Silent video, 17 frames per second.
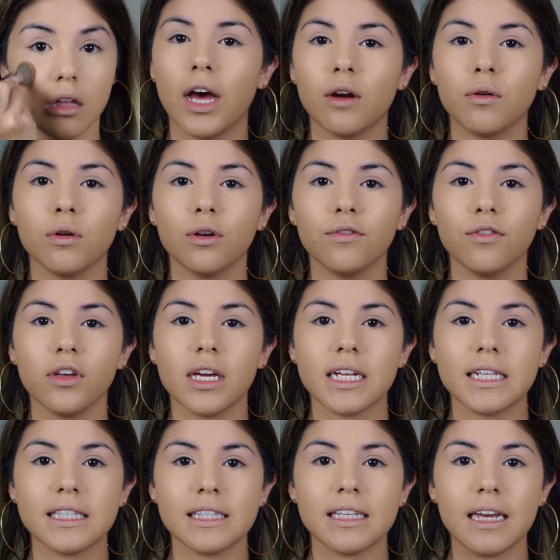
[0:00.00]
I don't know if you
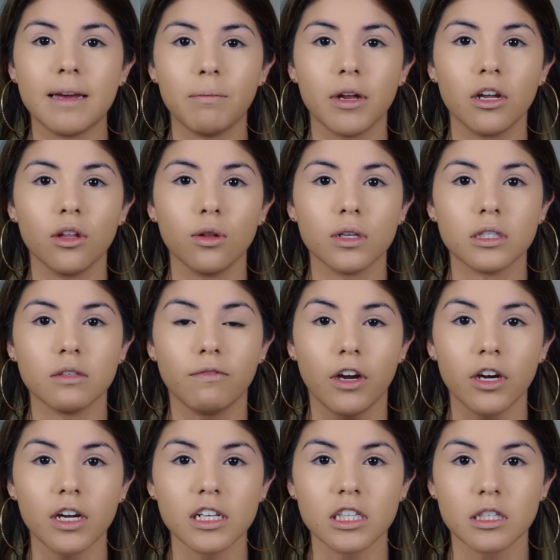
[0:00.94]
can see, but it looks
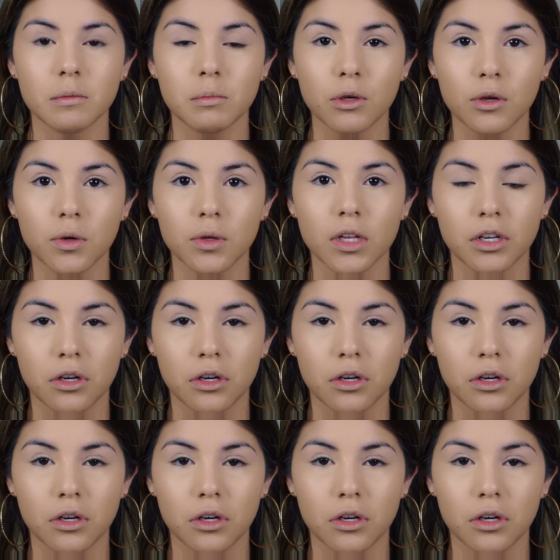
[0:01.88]
very smooth